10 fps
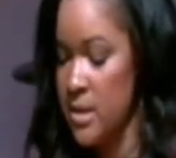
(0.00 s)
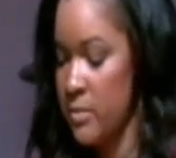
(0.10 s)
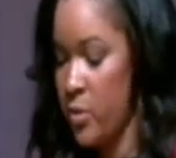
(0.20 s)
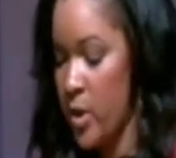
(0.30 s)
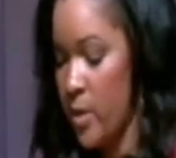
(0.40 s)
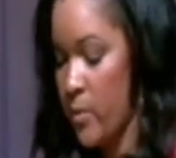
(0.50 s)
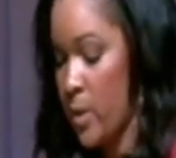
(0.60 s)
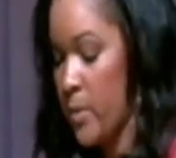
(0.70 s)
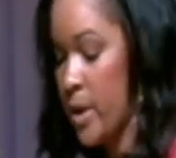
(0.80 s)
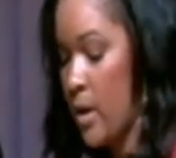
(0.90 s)
to the point
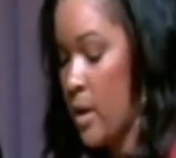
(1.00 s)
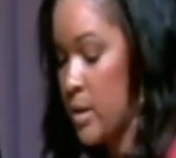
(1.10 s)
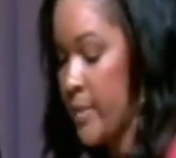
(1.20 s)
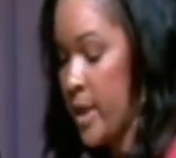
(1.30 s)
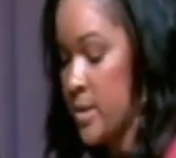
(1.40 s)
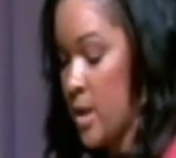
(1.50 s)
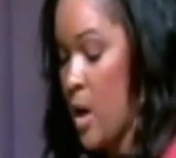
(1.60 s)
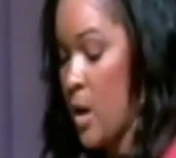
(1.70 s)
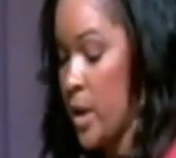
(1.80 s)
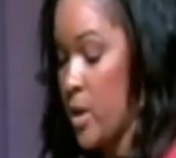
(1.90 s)
where we were all about to
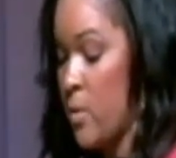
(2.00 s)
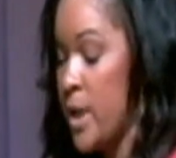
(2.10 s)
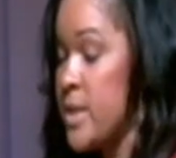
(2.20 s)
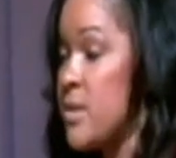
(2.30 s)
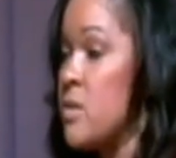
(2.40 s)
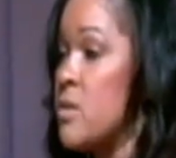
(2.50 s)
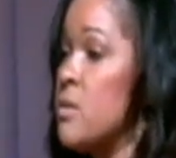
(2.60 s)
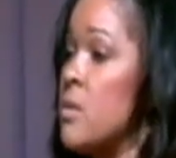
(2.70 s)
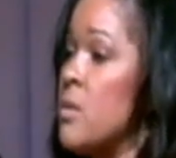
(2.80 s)
call it quits